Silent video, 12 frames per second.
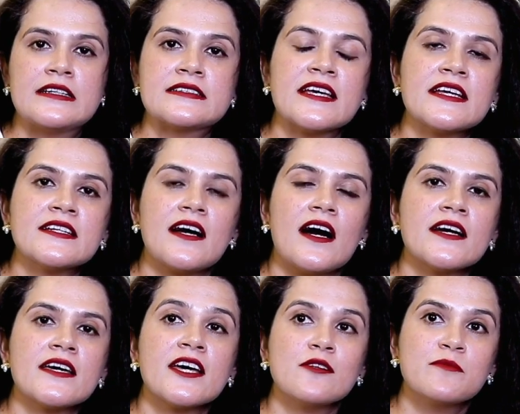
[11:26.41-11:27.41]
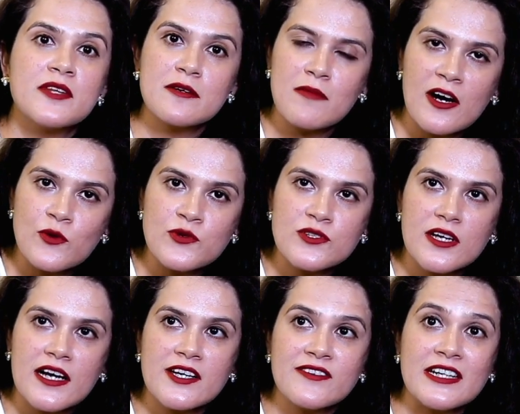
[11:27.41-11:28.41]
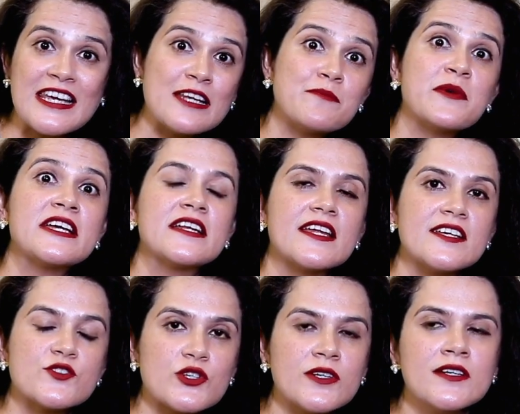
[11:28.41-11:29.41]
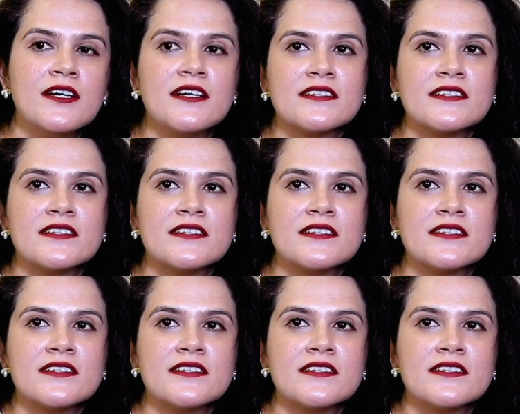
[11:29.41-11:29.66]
Then I help them out. I have a helping nature